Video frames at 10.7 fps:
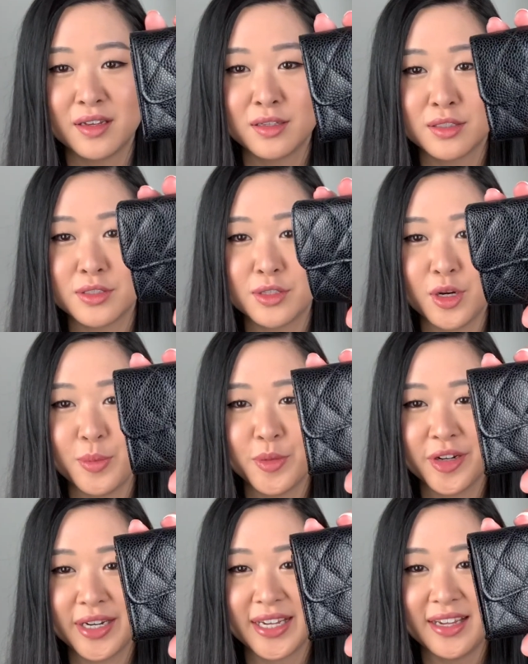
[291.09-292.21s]
so
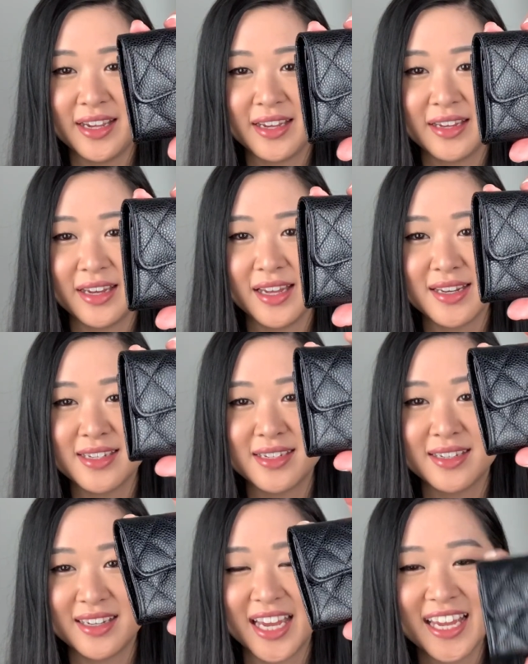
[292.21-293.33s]
pretty, and
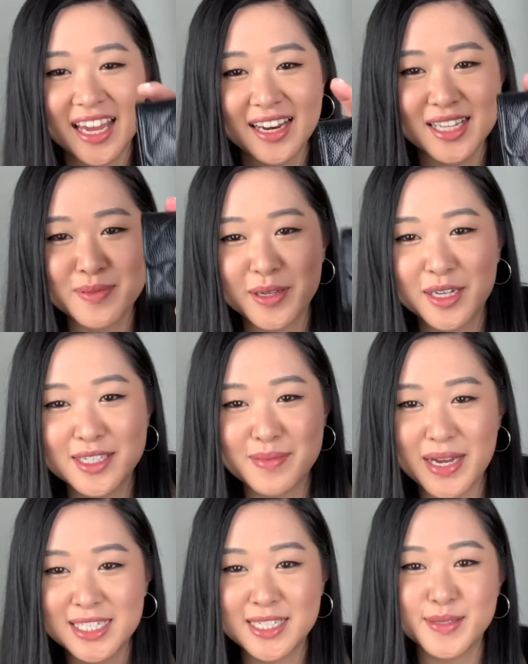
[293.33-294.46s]
again, it's because it
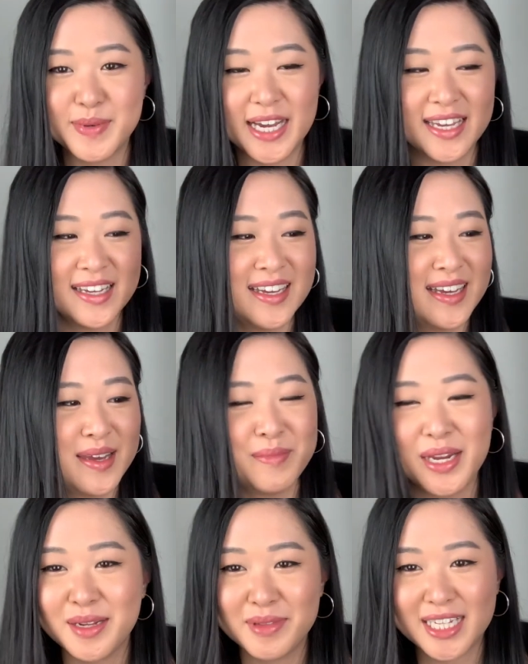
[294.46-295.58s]
matches my
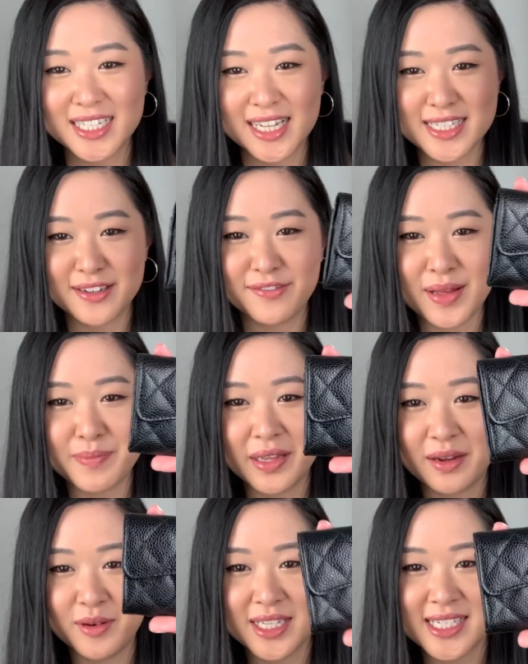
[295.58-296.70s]
medium large classic flap that I
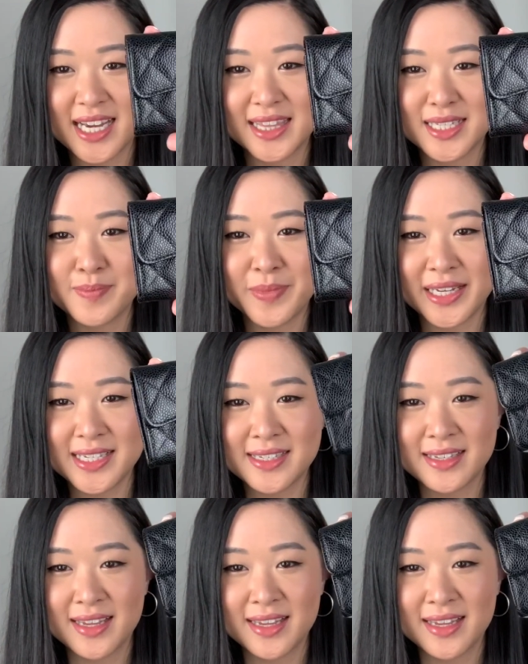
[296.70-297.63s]
wanted to add this piece.